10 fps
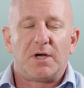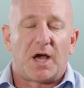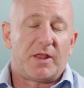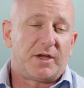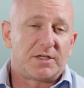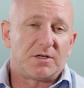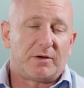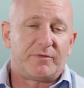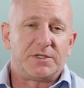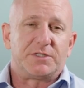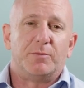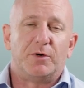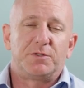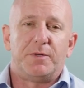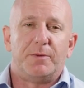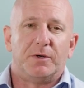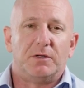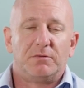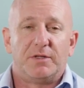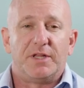I think it's obvious to most
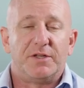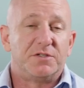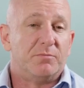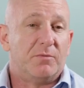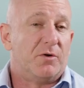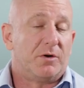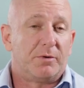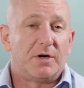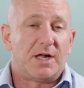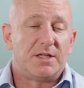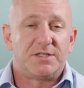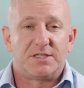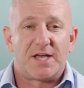people that there's a motor paralysis